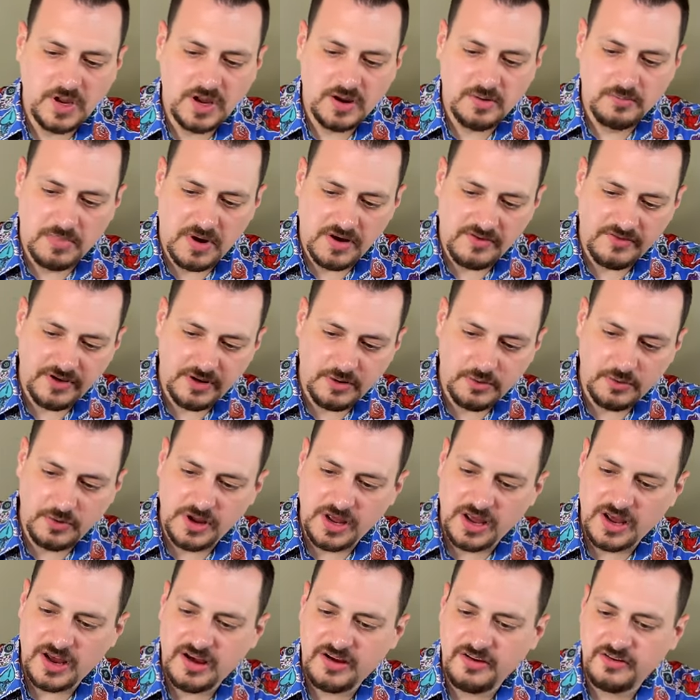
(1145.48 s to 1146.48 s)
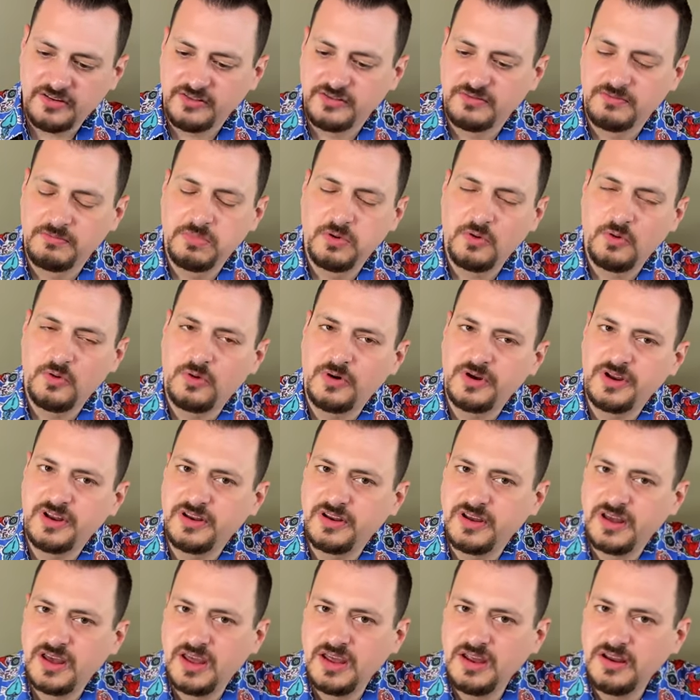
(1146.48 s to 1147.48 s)
Above it, we have
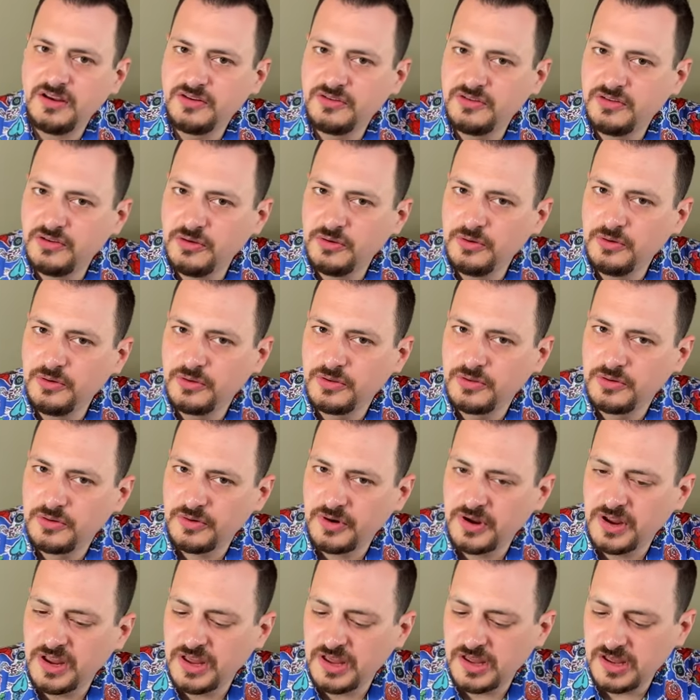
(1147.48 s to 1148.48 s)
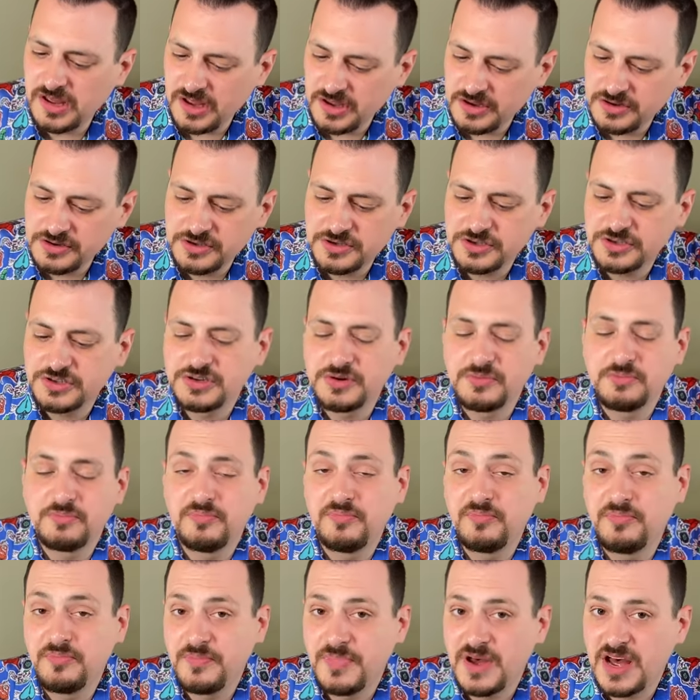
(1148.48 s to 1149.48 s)
0.823-inch
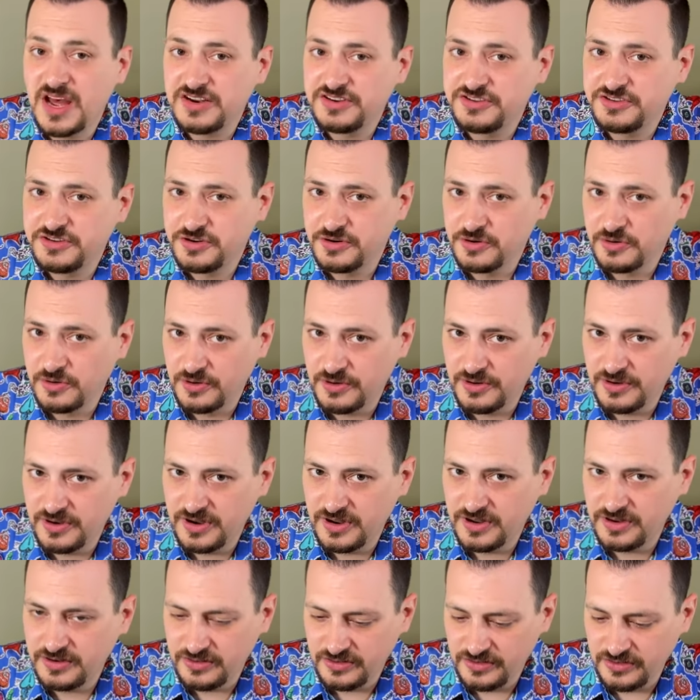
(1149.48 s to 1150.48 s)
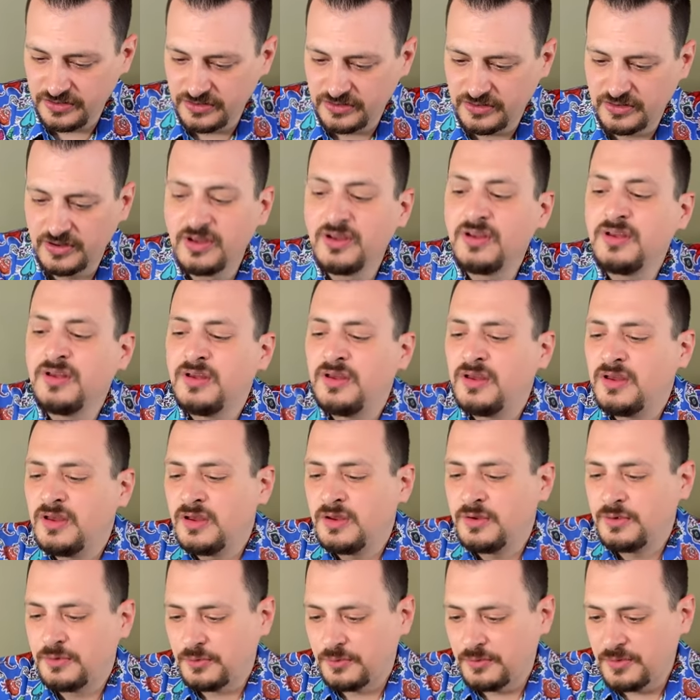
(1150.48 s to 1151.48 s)
Badger Ordnance
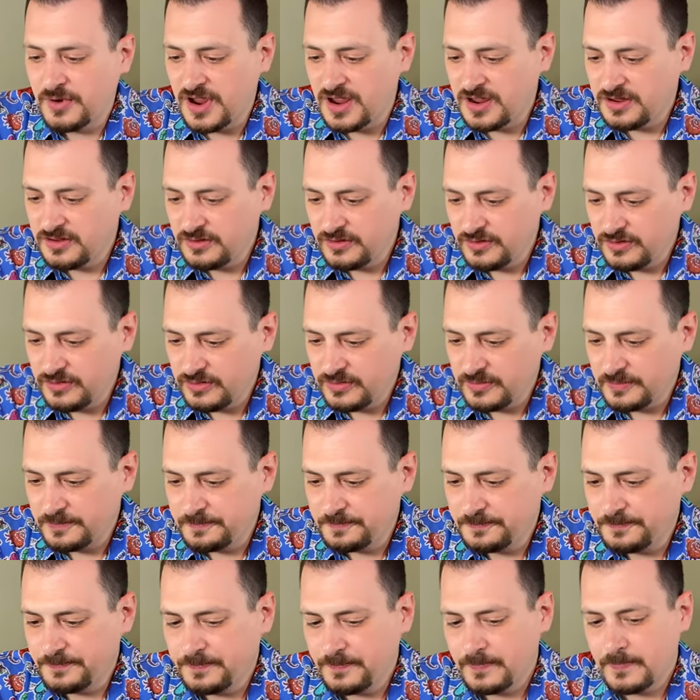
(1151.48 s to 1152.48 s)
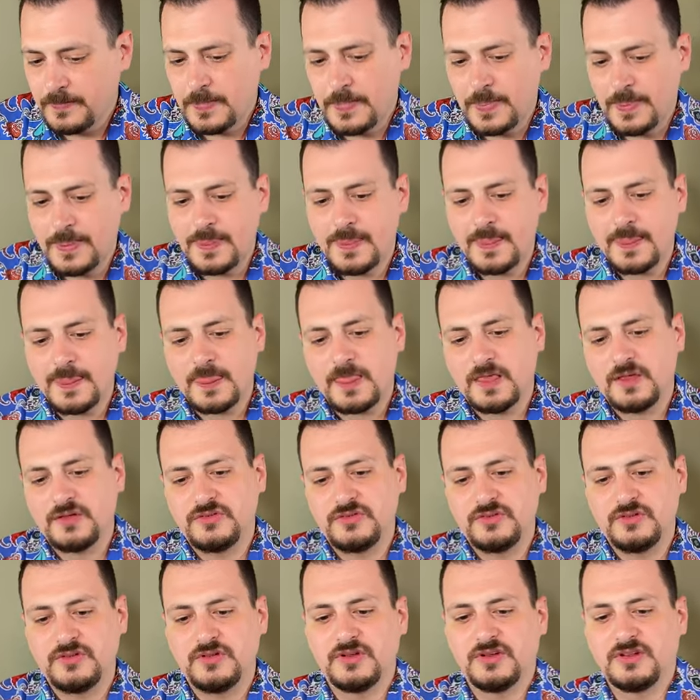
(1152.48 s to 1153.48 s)
rings.
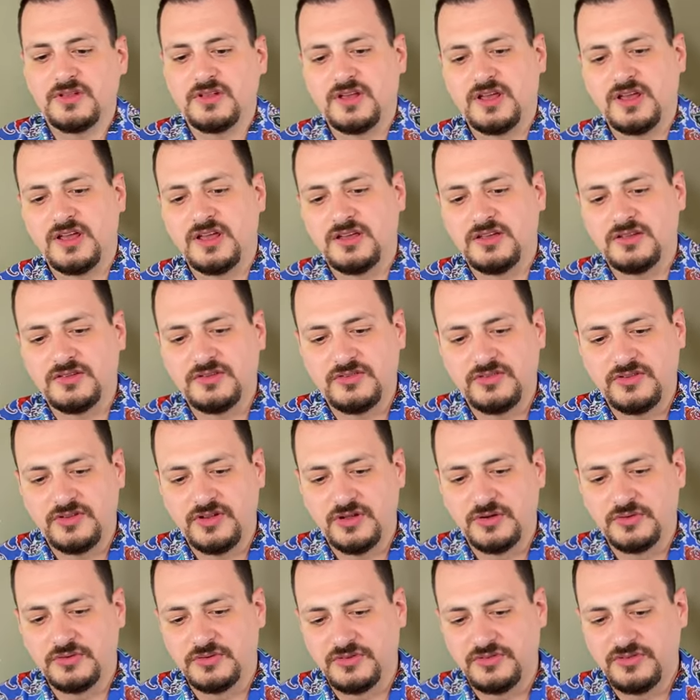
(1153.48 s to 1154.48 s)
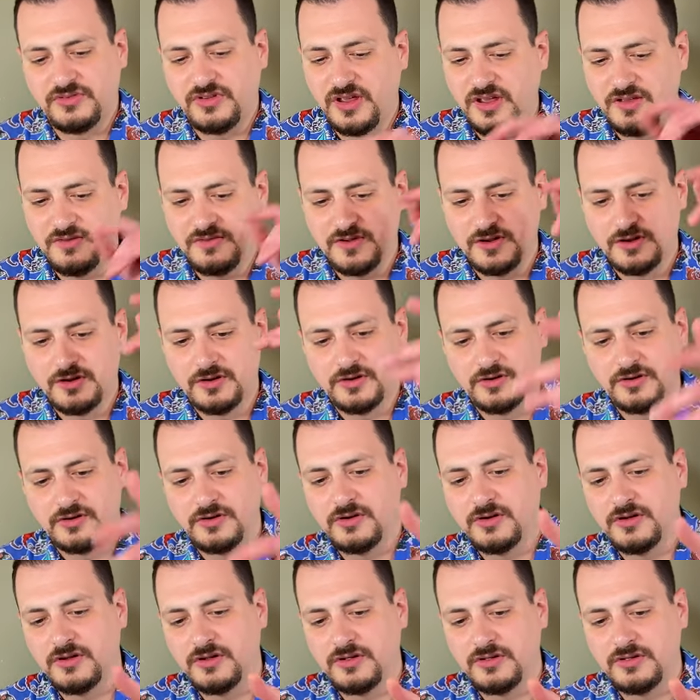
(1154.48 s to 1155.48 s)
So you get a steel
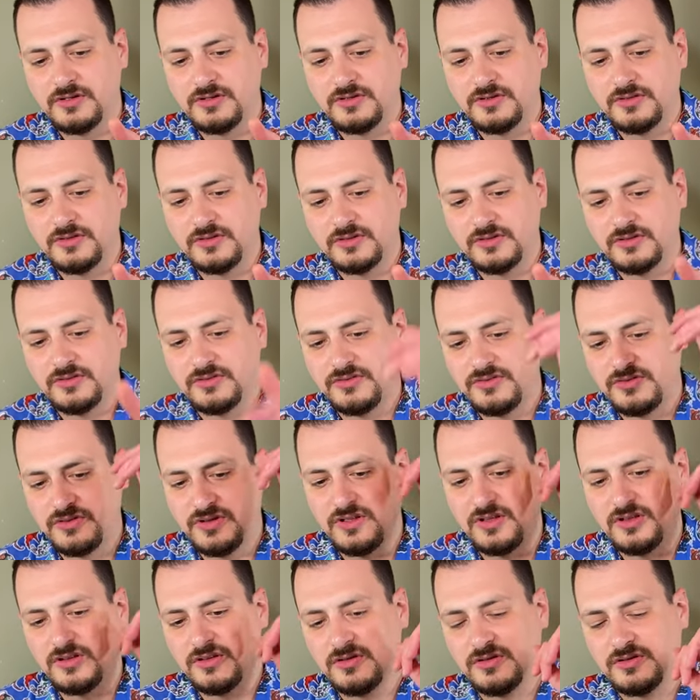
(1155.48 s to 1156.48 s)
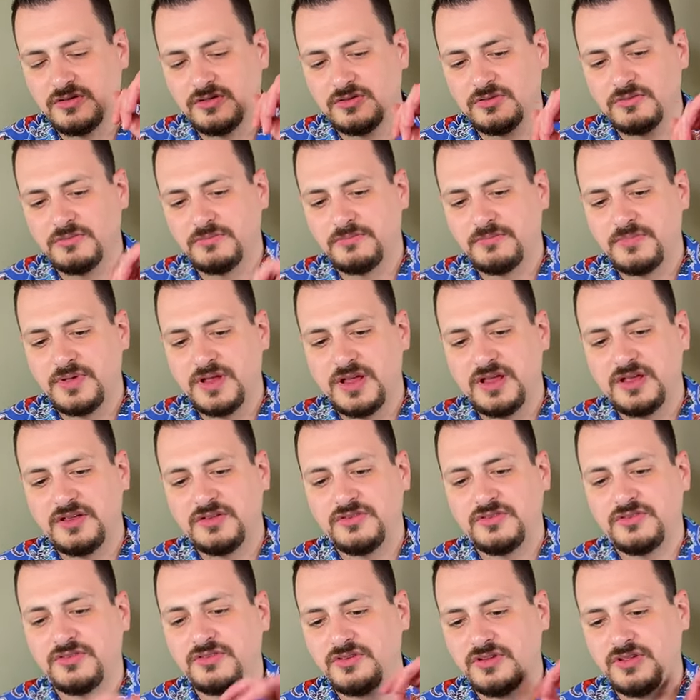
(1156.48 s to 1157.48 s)
receiver, steel base,
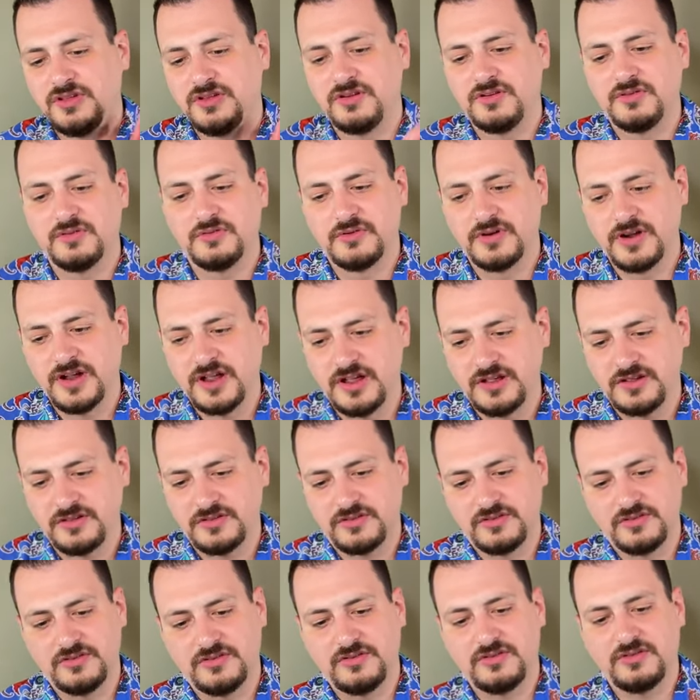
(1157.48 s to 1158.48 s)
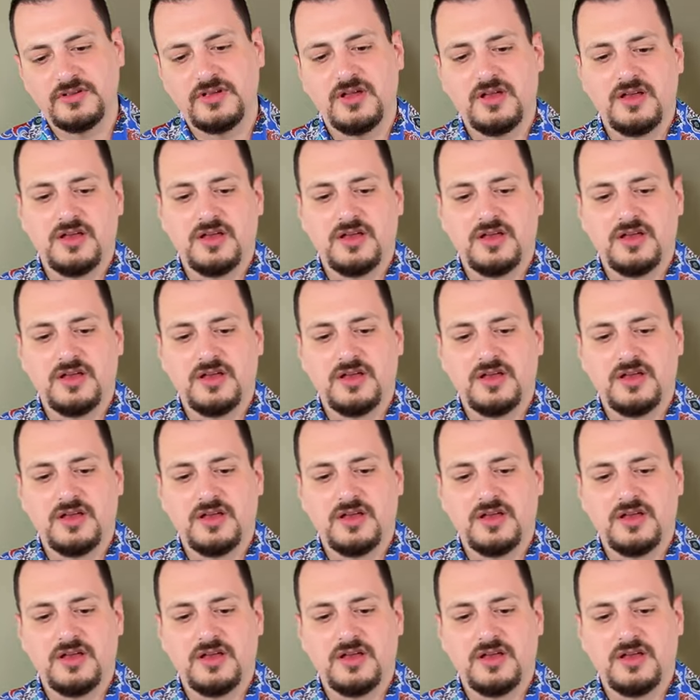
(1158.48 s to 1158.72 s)
steel rings.